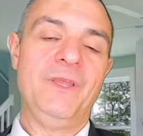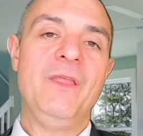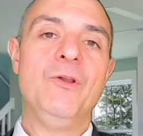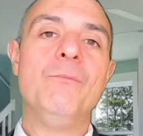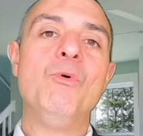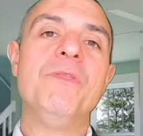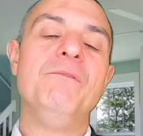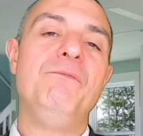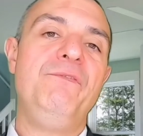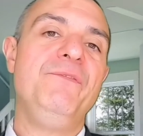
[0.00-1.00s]
There are more than
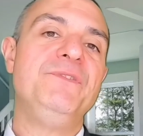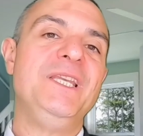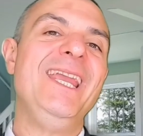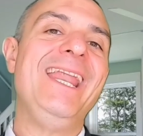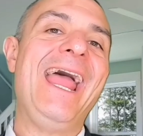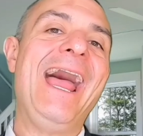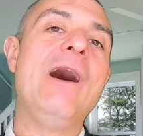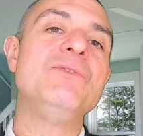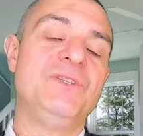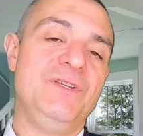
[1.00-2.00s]
15
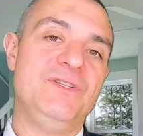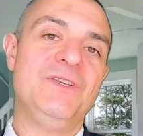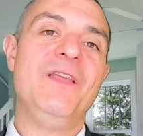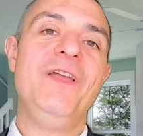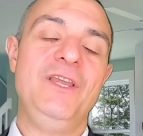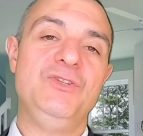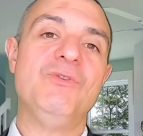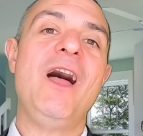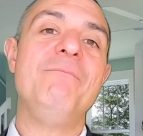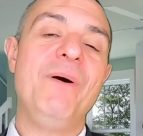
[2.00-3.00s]
houses that you
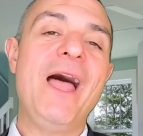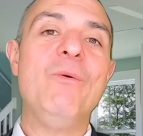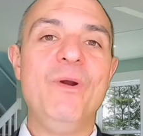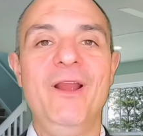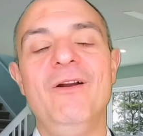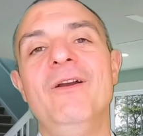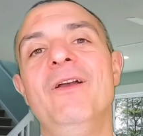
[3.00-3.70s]
drive by where,